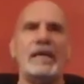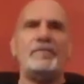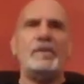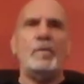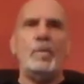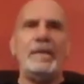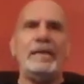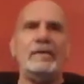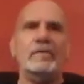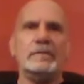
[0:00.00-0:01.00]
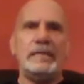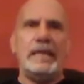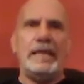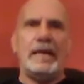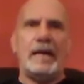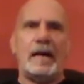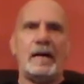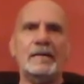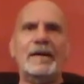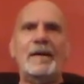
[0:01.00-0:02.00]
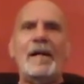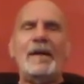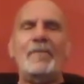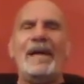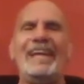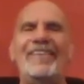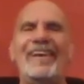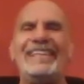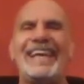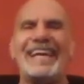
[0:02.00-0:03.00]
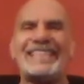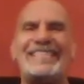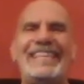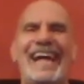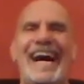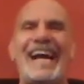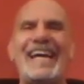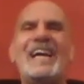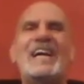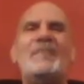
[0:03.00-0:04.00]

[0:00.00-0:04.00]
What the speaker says: if you will, yeah. When Dusty and I